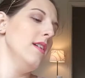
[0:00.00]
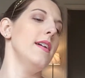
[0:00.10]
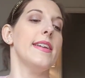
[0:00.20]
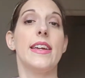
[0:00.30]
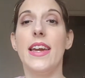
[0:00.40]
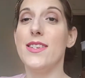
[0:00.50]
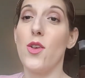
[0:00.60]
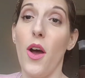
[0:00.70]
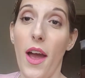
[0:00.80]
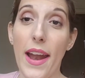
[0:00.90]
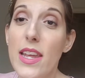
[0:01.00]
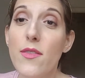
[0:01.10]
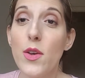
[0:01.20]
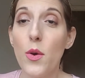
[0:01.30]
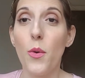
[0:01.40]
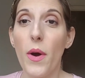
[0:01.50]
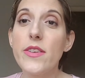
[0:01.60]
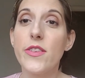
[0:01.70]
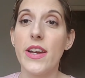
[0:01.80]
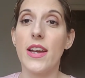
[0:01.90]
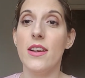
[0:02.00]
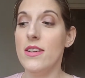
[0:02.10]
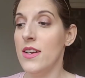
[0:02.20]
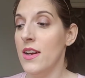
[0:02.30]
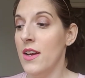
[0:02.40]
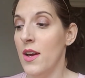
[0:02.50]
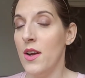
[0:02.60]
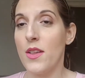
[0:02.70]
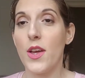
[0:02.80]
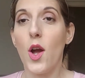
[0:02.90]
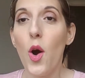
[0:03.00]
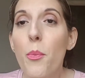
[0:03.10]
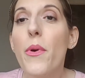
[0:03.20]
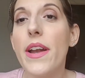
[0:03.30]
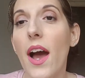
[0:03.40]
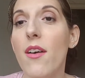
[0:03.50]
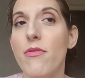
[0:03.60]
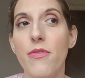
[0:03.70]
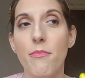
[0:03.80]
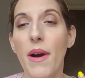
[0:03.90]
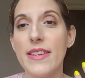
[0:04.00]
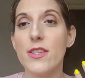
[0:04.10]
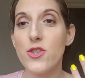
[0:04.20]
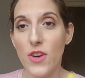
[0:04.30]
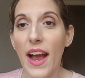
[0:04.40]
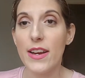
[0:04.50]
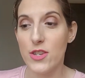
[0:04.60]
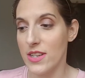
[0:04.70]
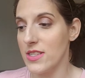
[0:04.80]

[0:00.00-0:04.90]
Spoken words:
And in case any of you are wondering the culprit of my distraction